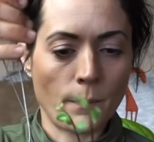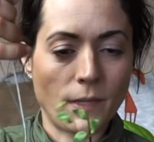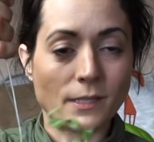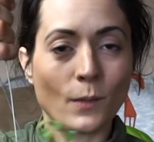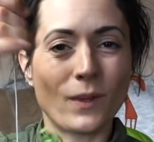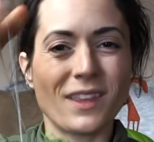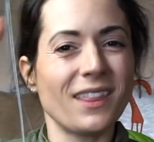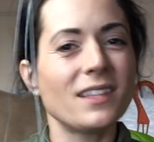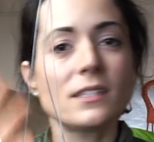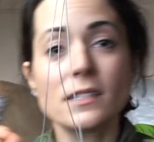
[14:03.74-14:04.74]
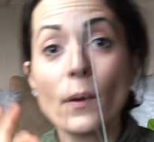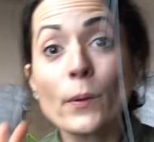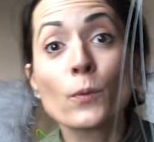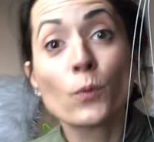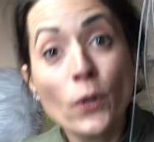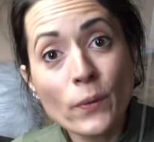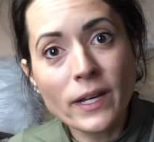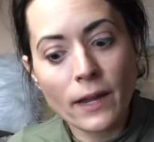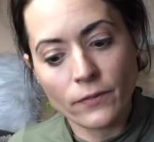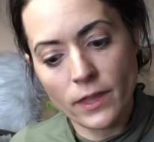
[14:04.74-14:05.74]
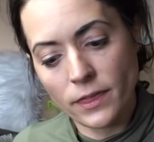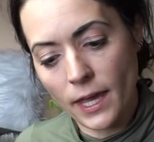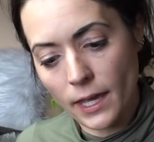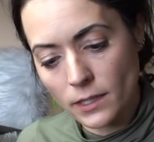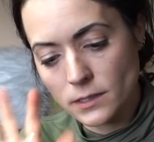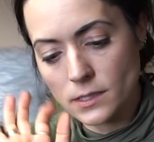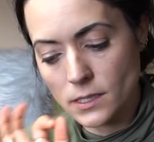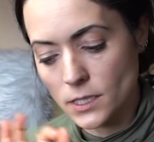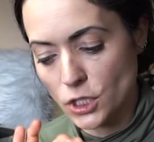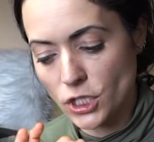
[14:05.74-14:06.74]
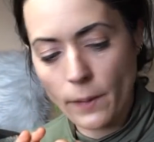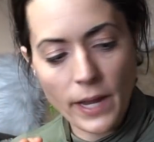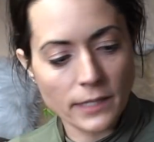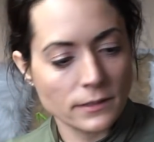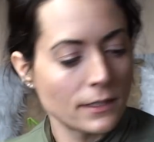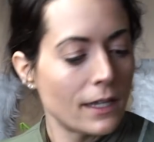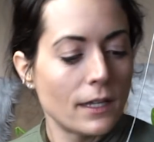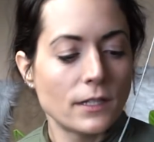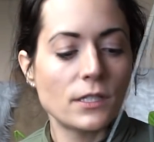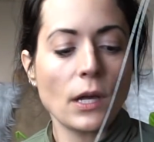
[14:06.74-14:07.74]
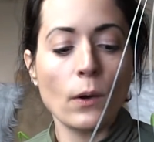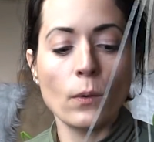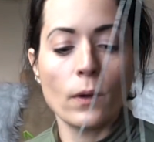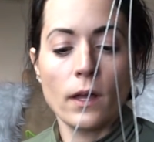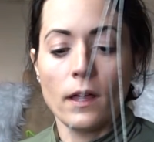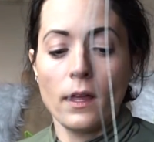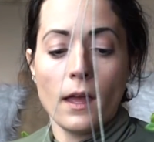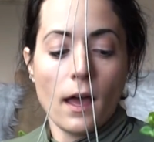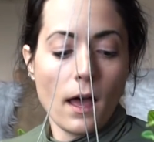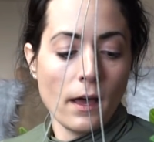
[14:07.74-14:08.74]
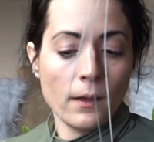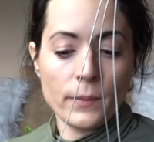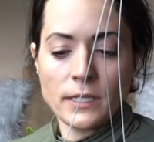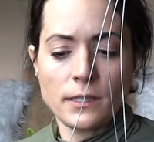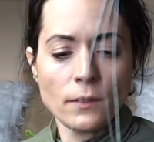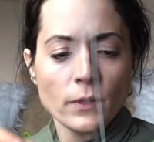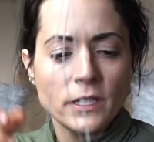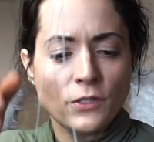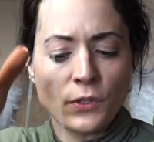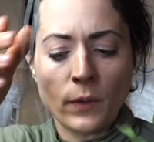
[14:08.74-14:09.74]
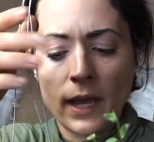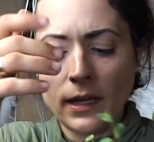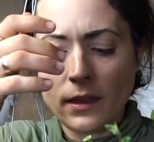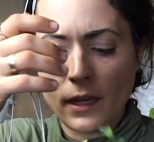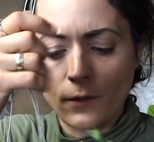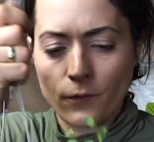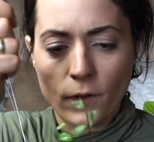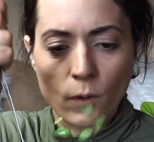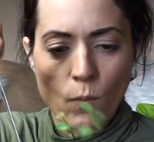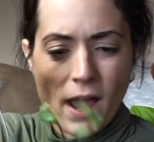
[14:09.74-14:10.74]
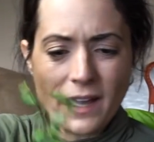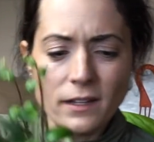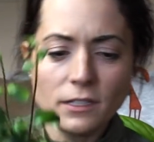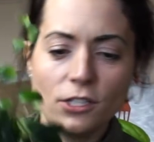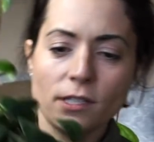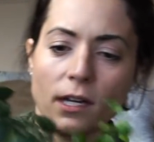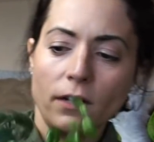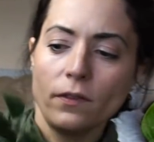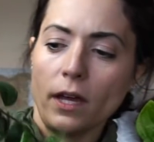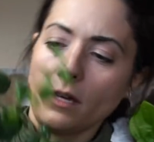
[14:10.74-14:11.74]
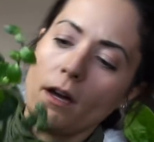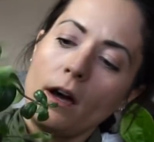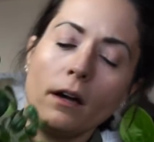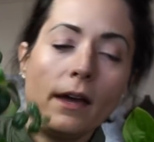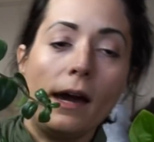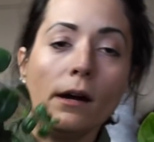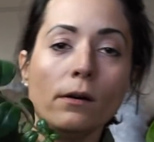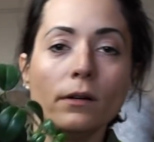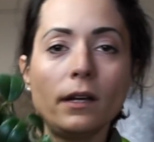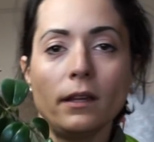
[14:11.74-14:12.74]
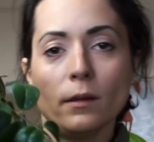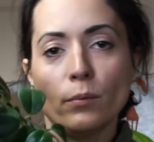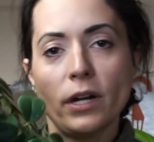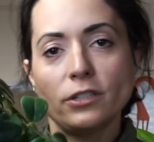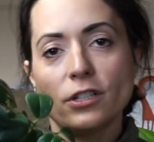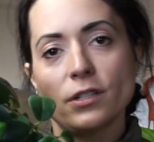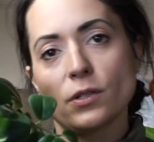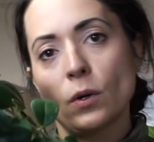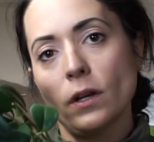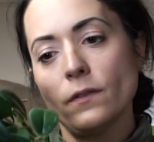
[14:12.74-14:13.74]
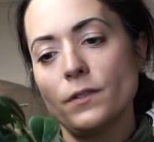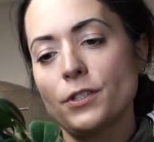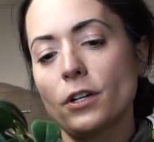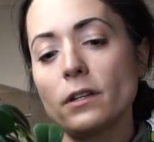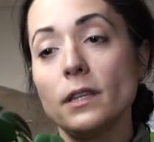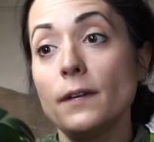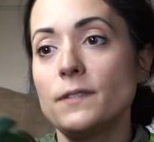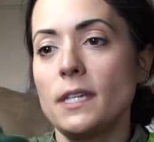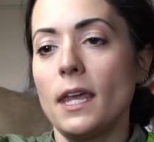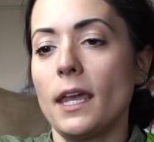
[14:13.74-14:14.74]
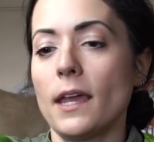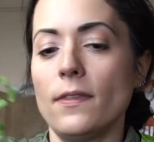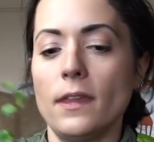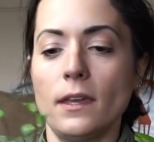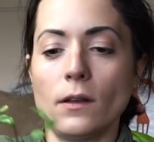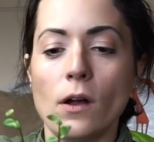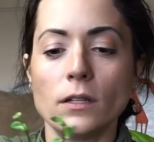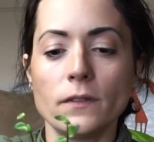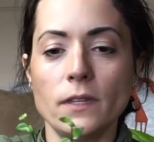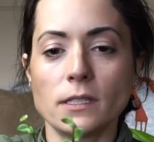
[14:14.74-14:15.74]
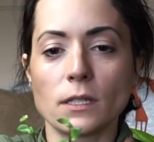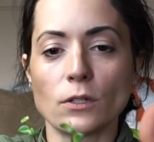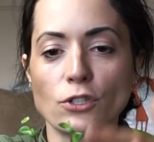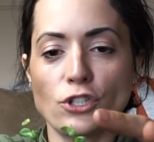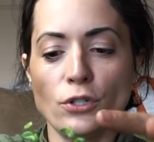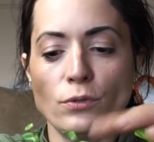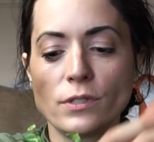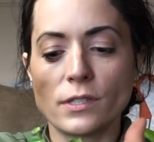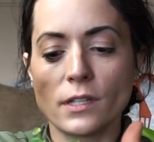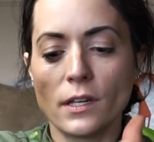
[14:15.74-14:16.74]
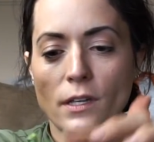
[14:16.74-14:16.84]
messing with it. This is how I ruin everything. Stop it! So, it didn't really do anything for a while. It just kind of like hung out, and the branches sort of started lifting, and then all of these little shoots